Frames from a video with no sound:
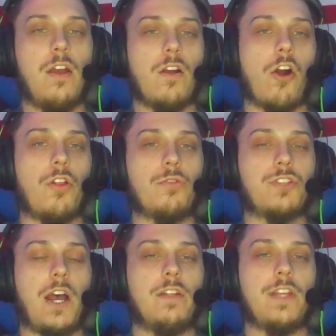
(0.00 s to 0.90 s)
Carlos
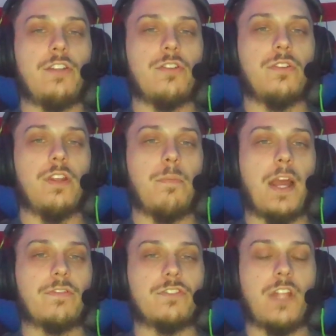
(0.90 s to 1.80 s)
Sainz, as you can see,
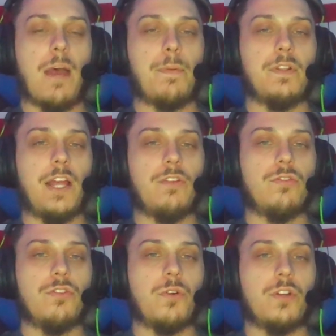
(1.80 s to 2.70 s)
Max Verstappen, Lando
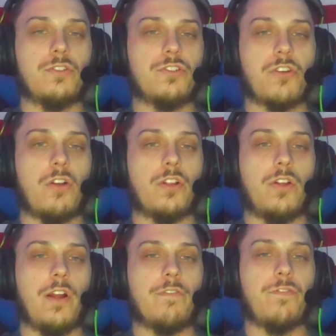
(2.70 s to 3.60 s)
Norris, Charles
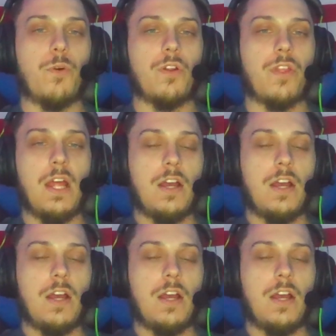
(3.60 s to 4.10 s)
Leclerc in fourth,